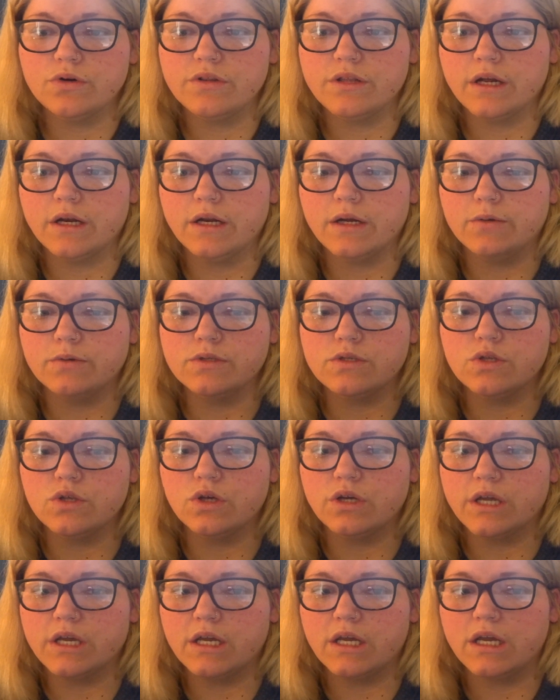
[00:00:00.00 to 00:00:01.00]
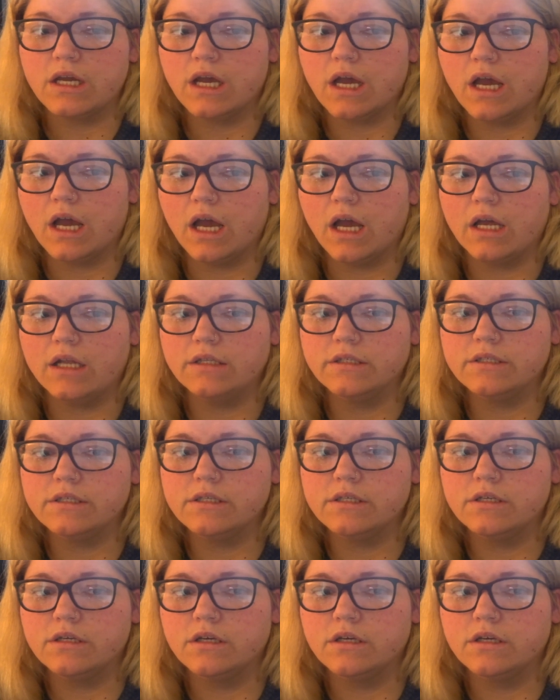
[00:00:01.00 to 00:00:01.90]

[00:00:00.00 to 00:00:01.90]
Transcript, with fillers: that I was looking at